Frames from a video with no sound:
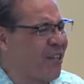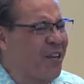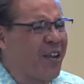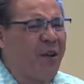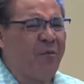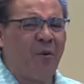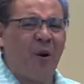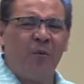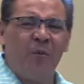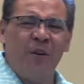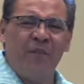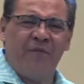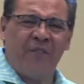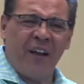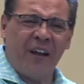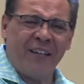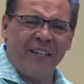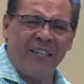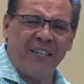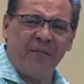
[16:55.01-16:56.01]
look at what we've
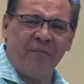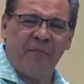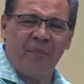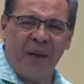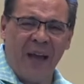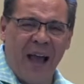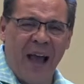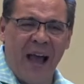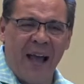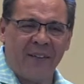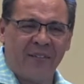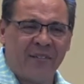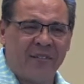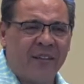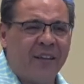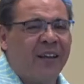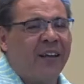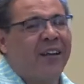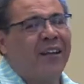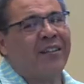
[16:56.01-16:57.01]
done in the past,